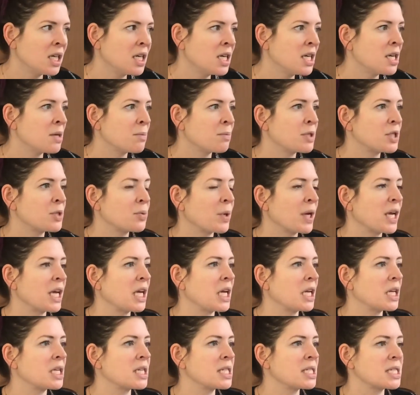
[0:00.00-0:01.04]

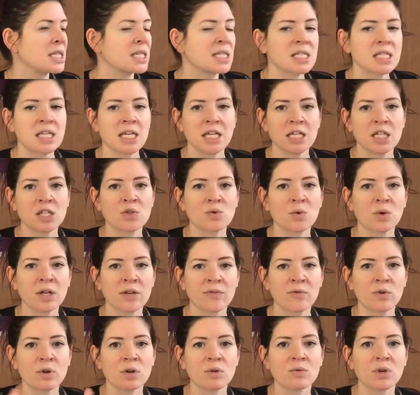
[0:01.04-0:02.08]
between 16 and
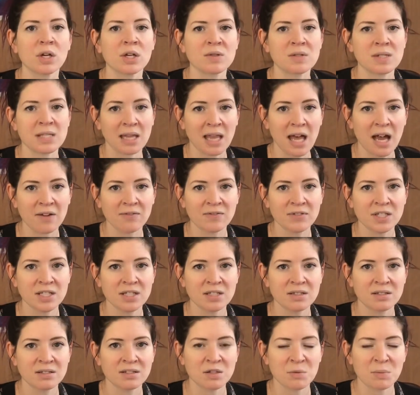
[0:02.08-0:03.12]
24 rows left,
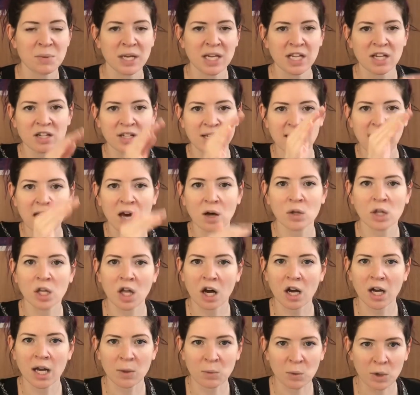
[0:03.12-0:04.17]
depending on how
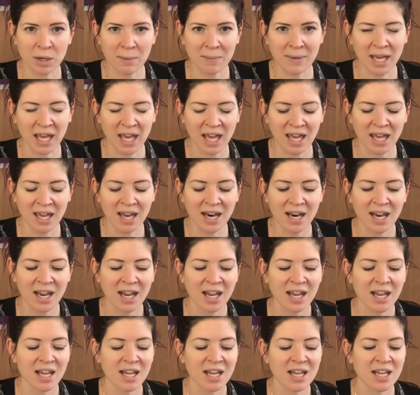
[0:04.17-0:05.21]
long I want to make it.
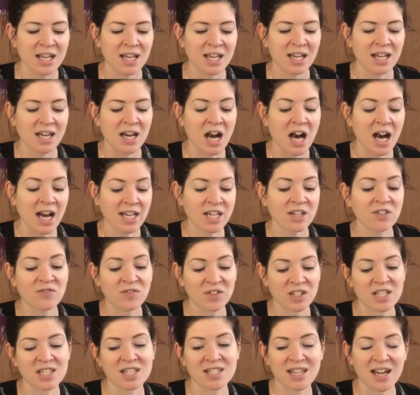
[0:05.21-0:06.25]
I could
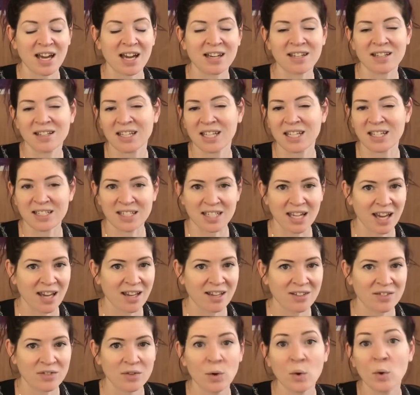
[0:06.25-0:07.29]
finish that in a day
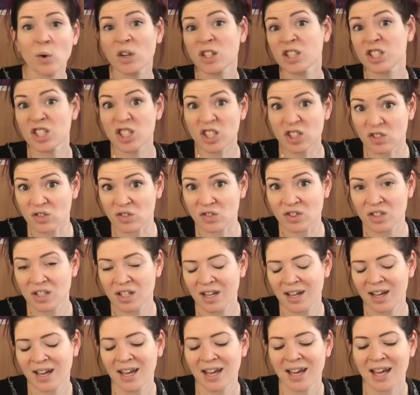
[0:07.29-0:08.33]
or two,
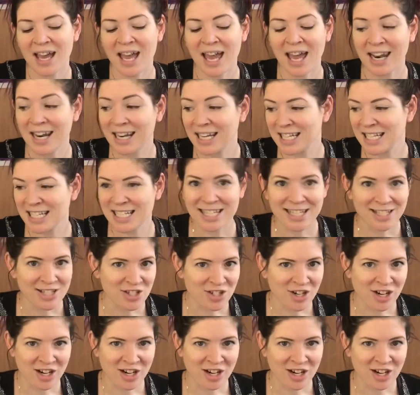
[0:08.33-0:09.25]
and I need to get started